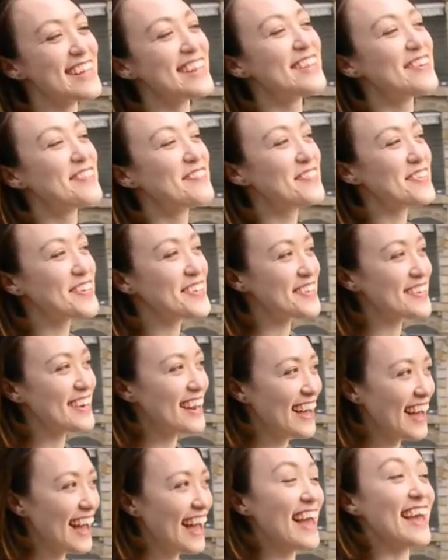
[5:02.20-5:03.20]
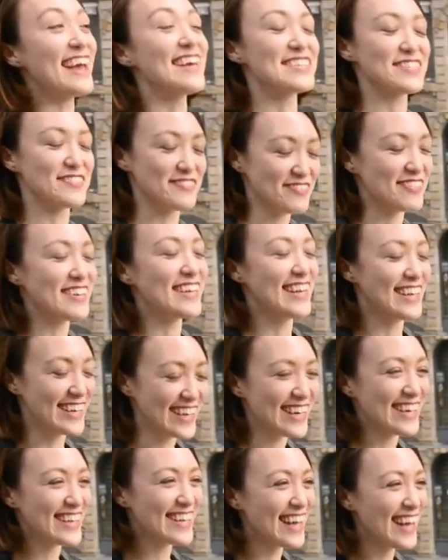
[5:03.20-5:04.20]
The food is really
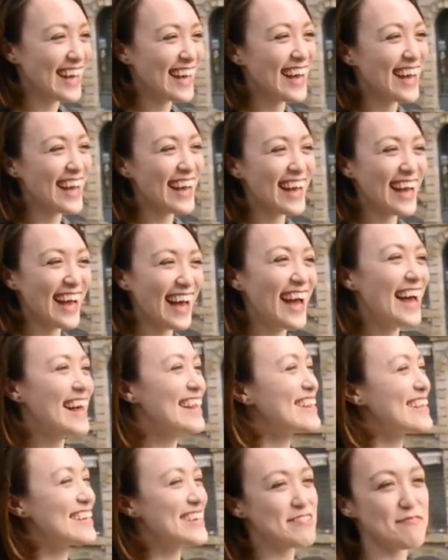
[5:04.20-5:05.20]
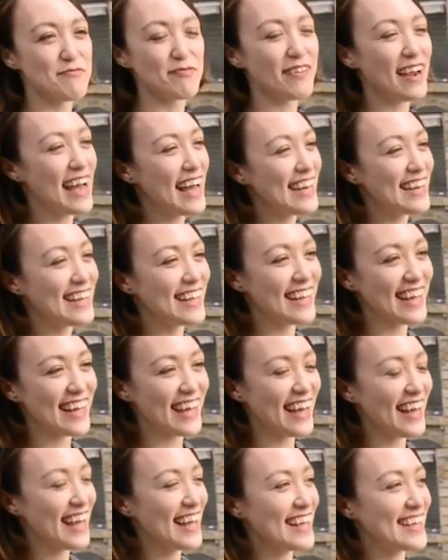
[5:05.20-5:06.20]
good. The bread
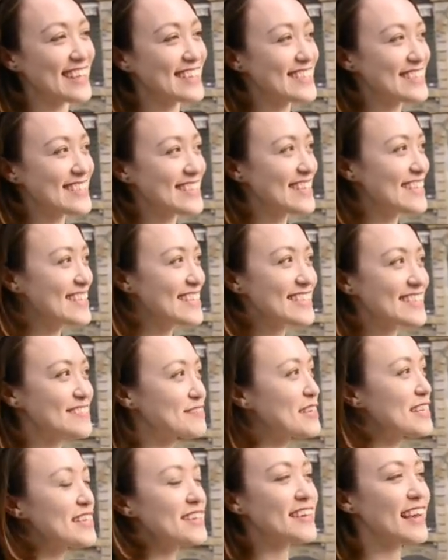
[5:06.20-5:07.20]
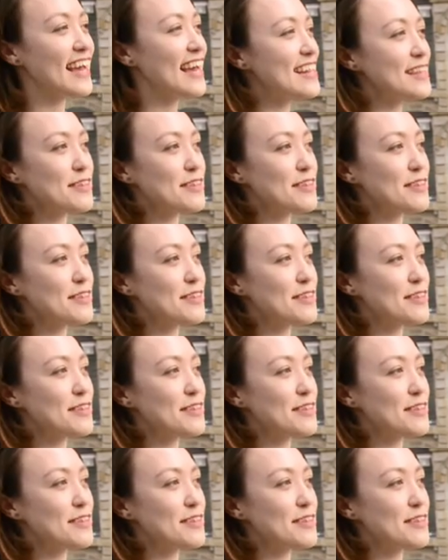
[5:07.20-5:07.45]
is, when you get